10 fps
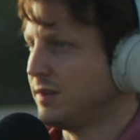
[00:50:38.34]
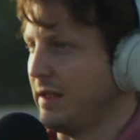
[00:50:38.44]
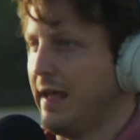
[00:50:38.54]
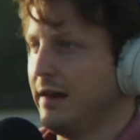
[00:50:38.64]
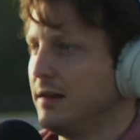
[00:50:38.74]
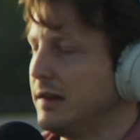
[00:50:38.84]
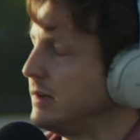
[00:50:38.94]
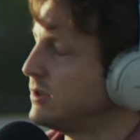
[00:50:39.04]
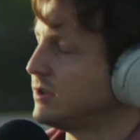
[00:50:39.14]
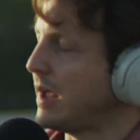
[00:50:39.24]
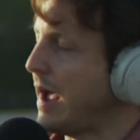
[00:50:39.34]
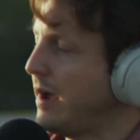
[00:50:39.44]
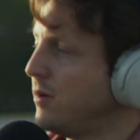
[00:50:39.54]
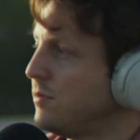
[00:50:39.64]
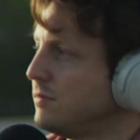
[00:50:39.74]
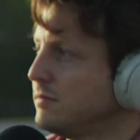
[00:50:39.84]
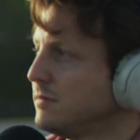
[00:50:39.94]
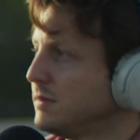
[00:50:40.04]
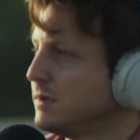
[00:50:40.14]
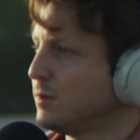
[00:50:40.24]
the editing style
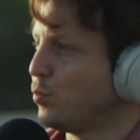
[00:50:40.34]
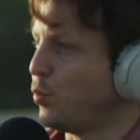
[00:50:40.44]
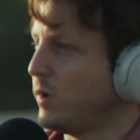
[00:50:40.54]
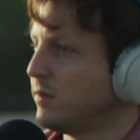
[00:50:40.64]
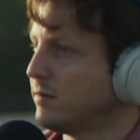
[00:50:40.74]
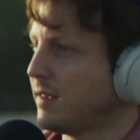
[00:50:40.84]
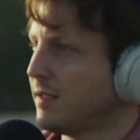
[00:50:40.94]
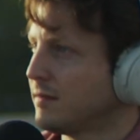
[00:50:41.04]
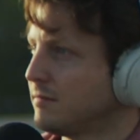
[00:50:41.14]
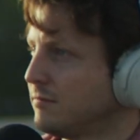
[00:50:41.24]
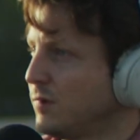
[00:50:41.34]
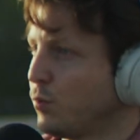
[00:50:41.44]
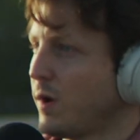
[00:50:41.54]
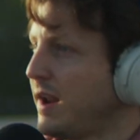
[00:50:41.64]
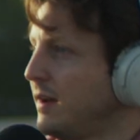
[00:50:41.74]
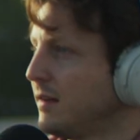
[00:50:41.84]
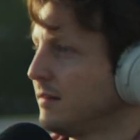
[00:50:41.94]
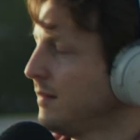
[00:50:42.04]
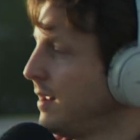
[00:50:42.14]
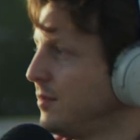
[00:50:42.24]
with the
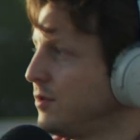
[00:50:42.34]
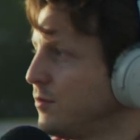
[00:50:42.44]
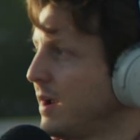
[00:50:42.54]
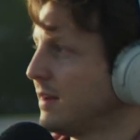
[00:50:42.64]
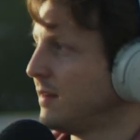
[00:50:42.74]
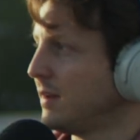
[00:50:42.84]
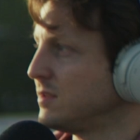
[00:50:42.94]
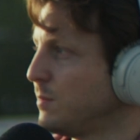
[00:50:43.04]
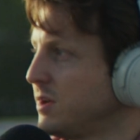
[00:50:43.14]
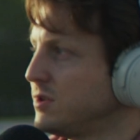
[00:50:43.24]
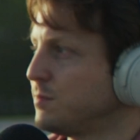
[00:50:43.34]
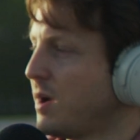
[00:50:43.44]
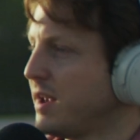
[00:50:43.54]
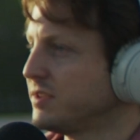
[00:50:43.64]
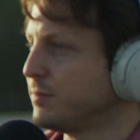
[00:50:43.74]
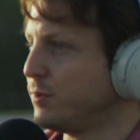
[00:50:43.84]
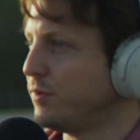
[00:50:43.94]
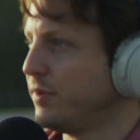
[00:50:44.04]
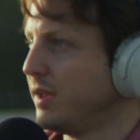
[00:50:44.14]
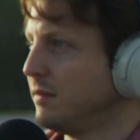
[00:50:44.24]
writing and the directing as much as
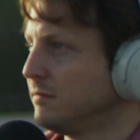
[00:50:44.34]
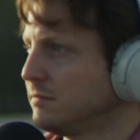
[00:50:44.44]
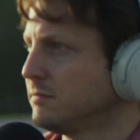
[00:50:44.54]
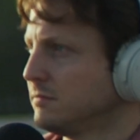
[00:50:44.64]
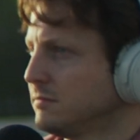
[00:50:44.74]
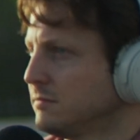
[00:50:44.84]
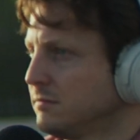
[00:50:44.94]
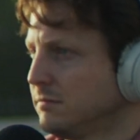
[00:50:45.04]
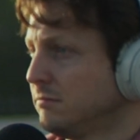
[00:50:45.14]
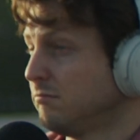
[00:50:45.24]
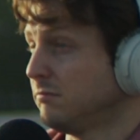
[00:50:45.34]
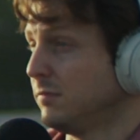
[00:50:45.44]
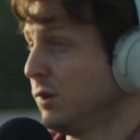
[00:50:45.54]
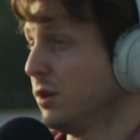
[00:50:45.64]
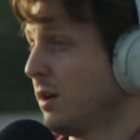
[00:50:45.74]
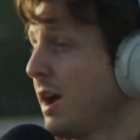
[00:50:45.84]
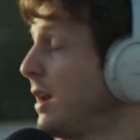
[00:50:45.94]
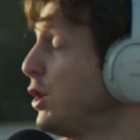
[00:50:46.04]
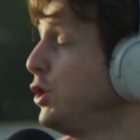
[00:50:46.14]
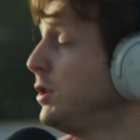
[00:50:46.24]
possible, then you're kind
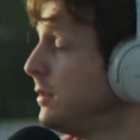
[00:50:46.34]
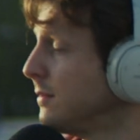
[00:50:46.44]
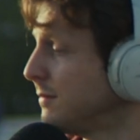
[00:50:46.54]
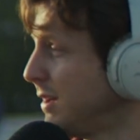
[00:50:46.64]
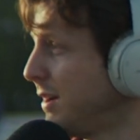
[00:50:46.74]
of good. You